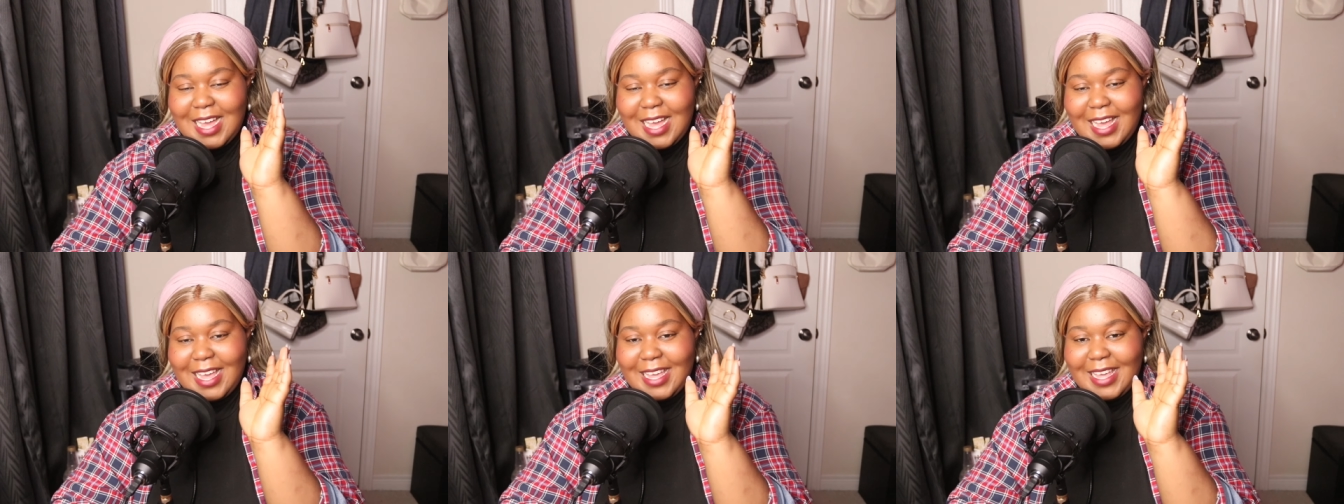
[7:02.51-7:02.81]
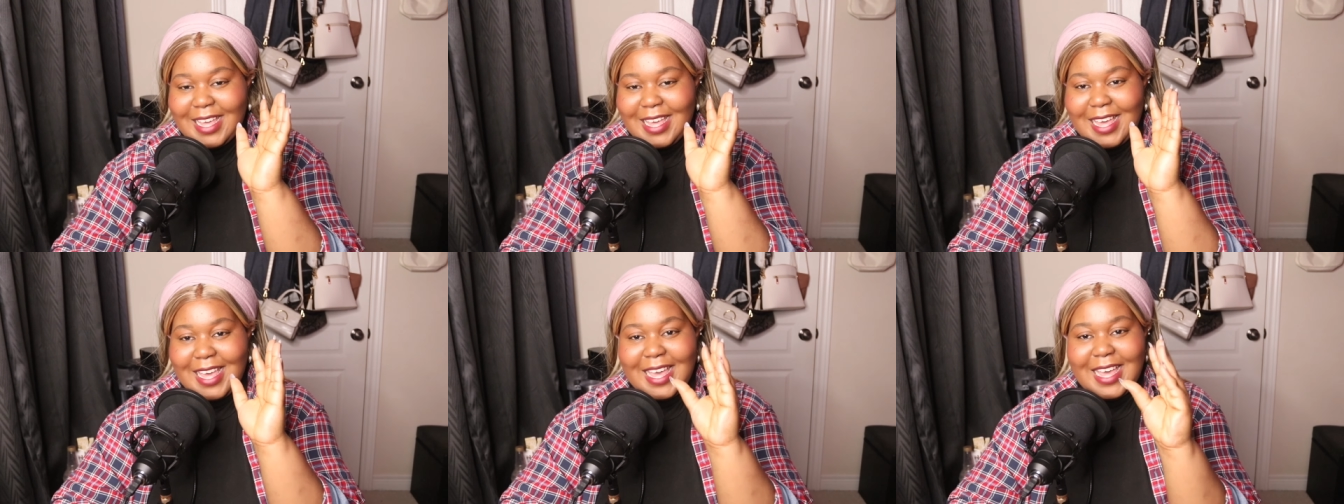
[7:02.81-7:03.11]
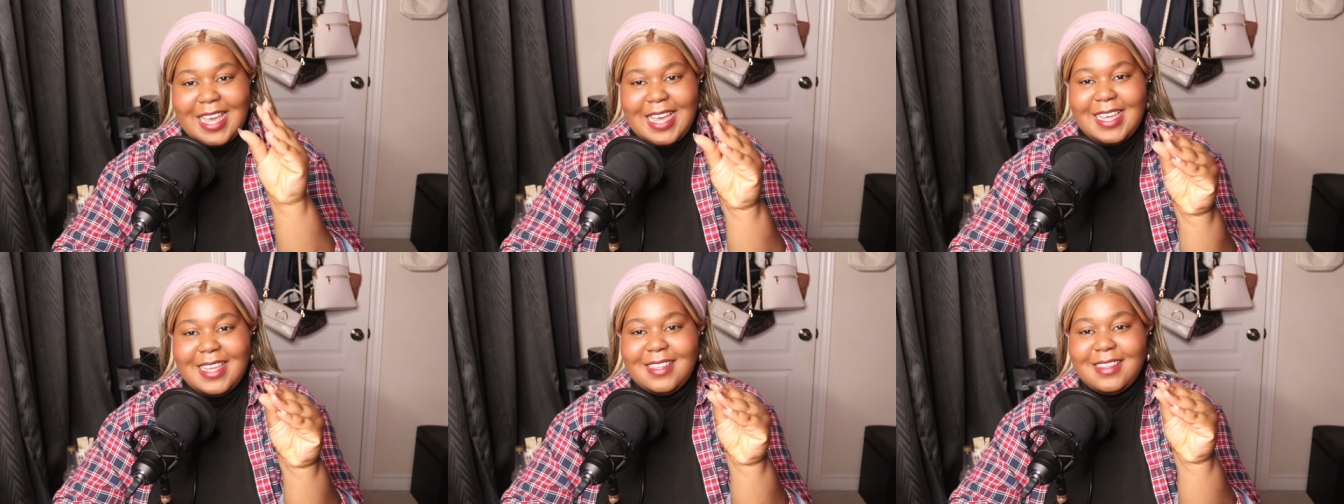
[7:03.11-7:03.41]
I
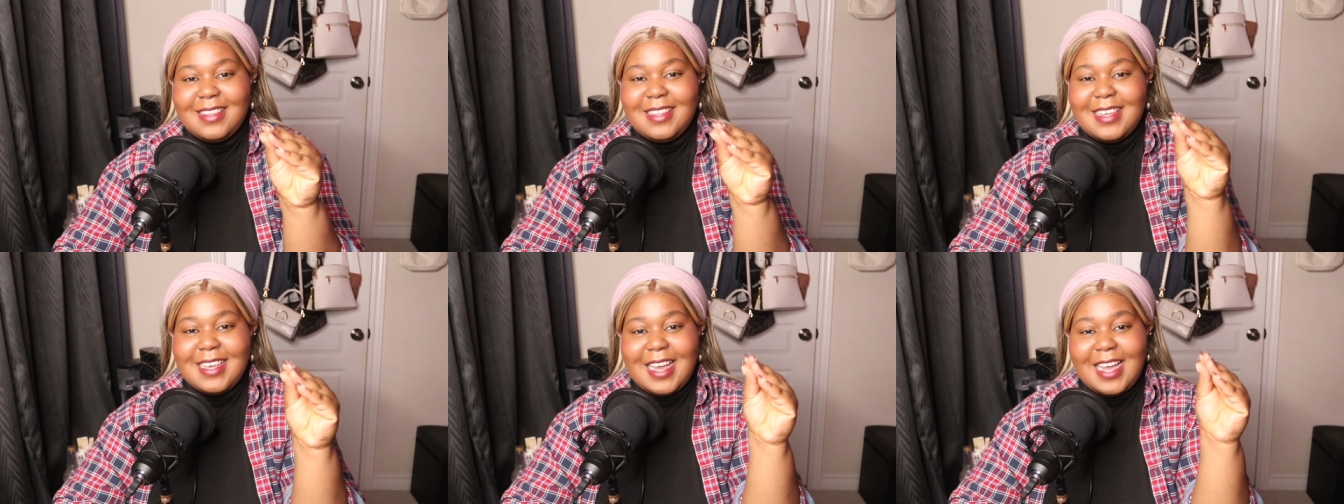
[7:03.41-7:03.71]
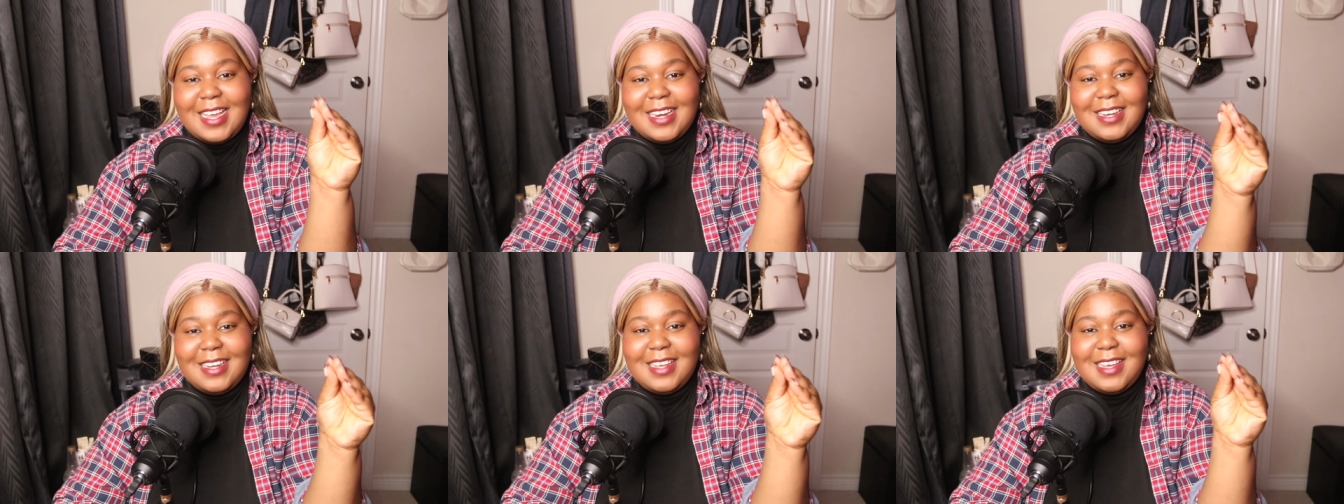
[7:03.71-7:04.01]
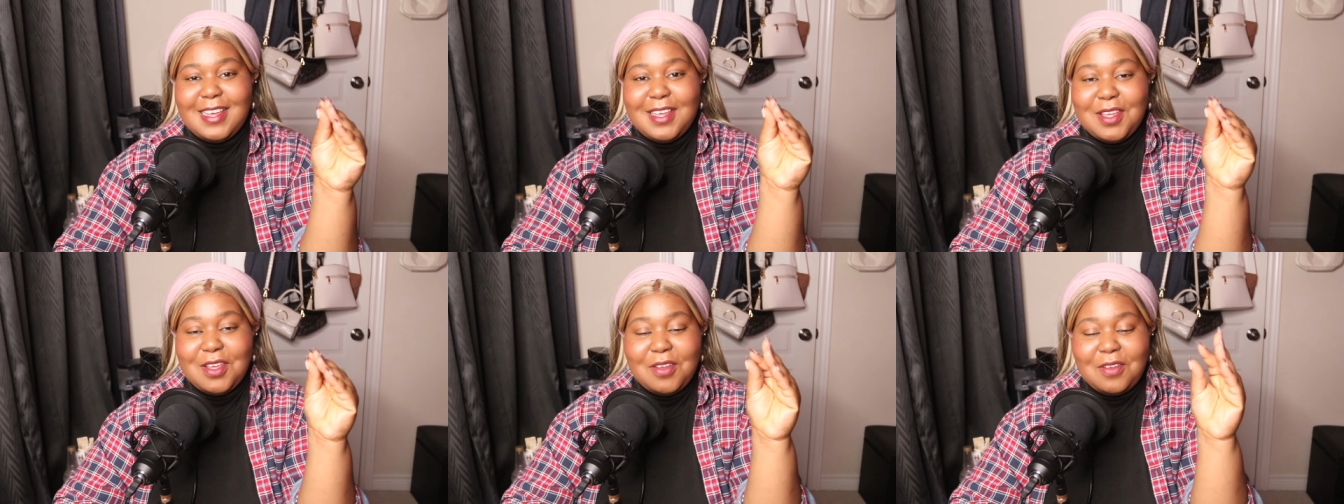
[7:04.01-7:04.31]
hate the
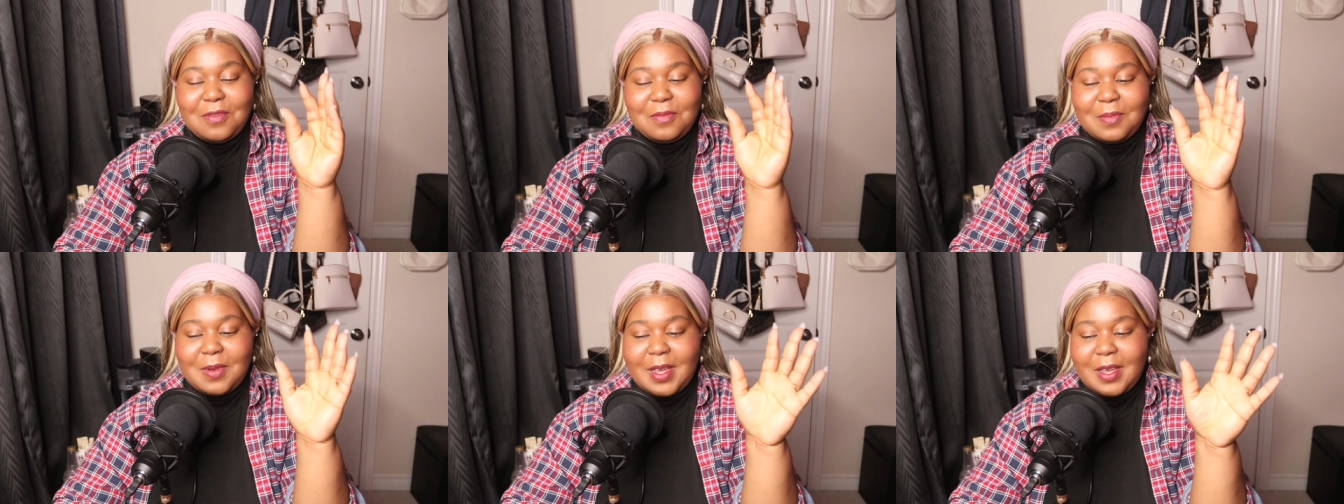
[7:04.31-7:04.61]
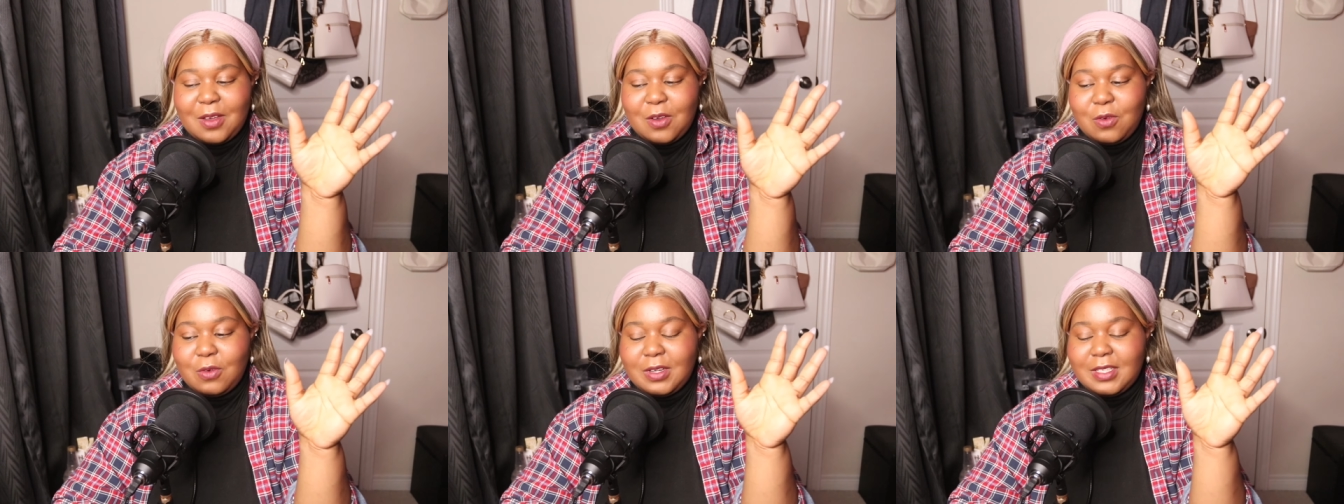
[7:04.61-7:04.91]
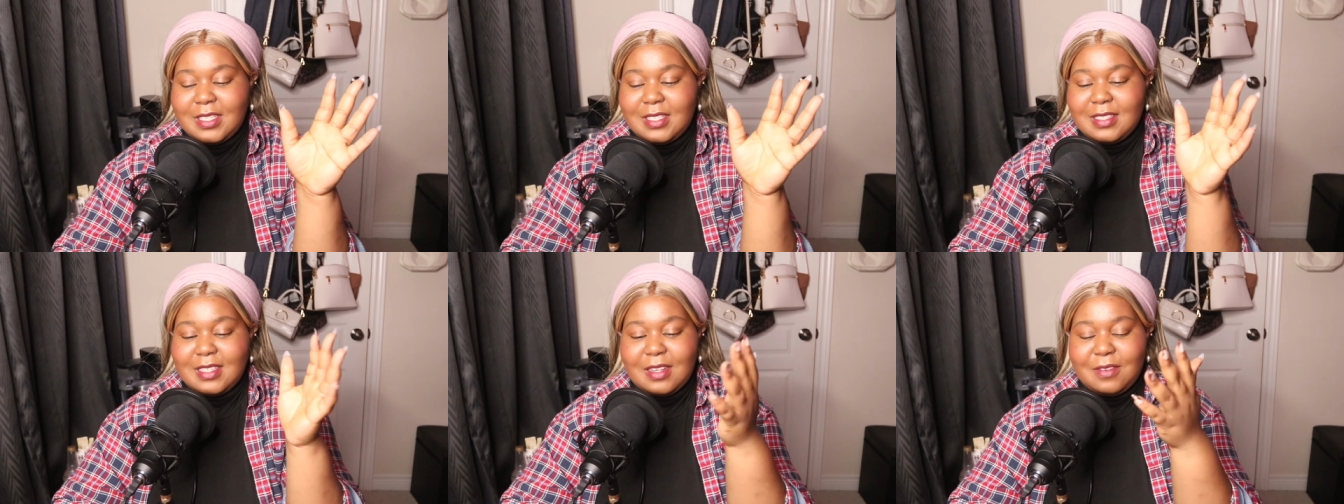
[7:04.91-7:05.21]
idea of buying
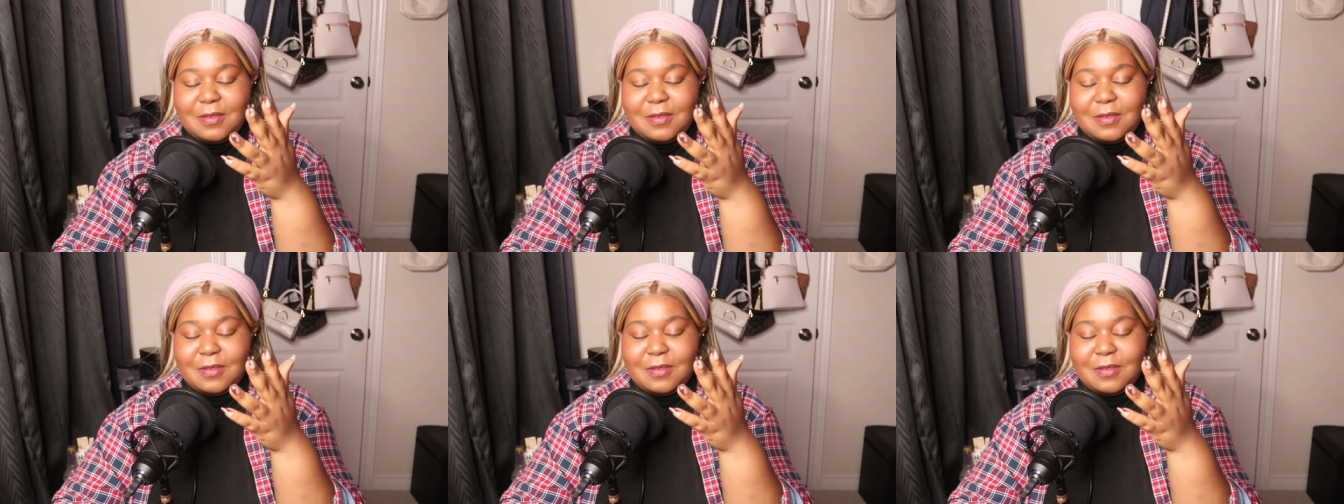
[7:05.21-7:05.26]
courses.